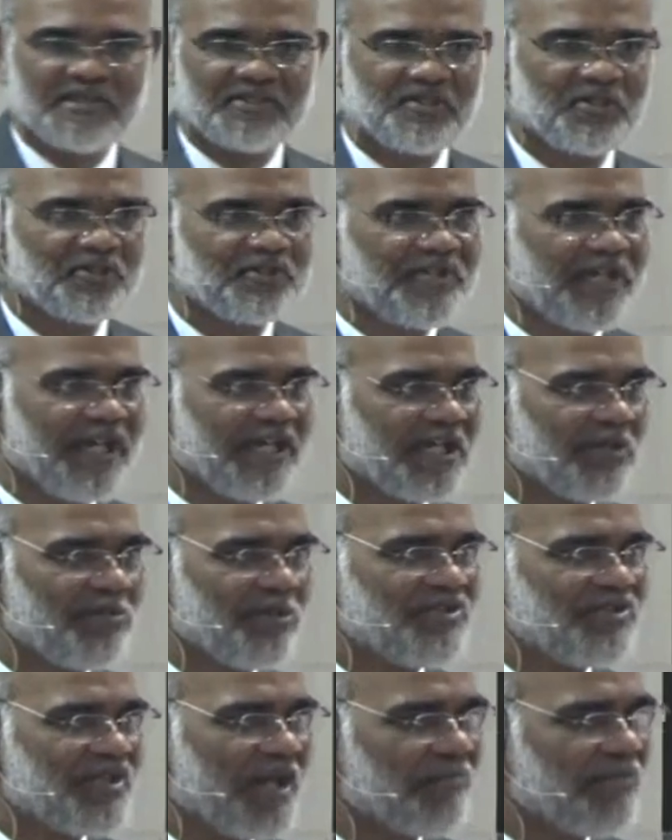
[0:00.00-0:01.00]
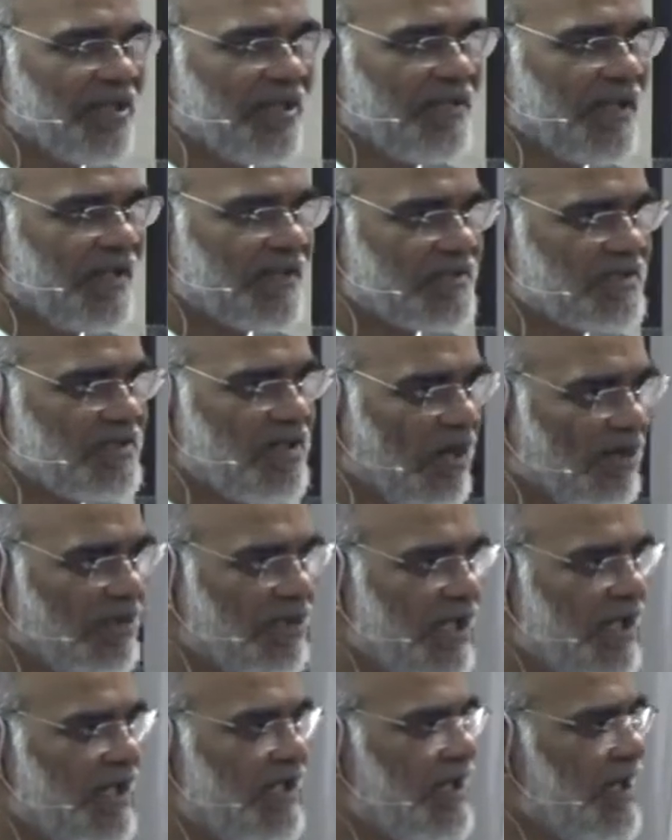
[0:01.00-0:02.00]
associated with something that is
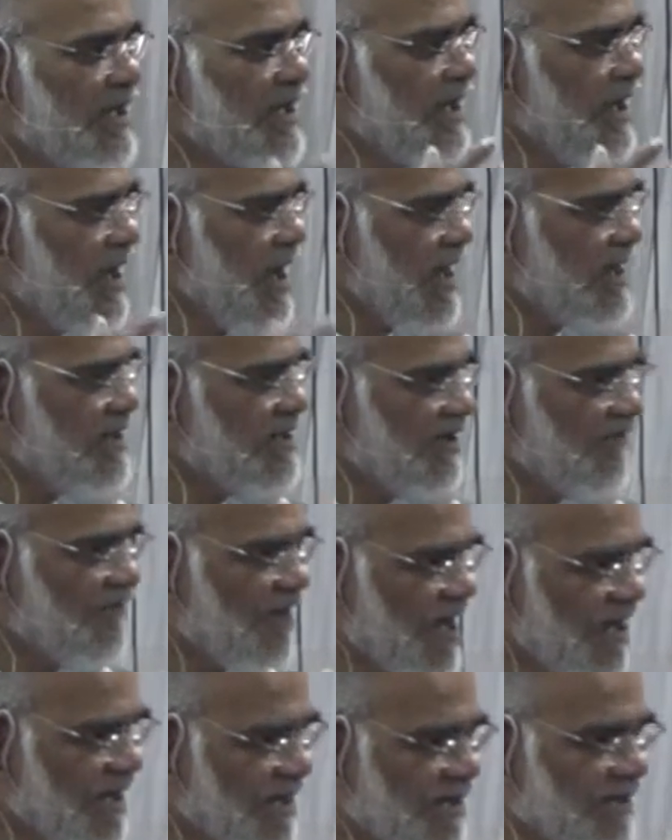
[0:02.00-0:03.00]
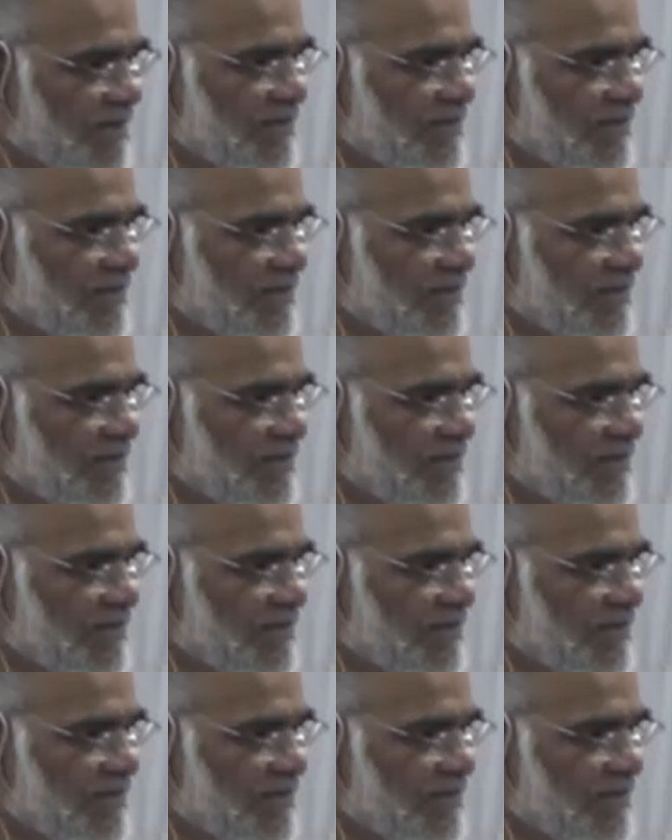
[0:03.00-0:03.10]
godly and divine.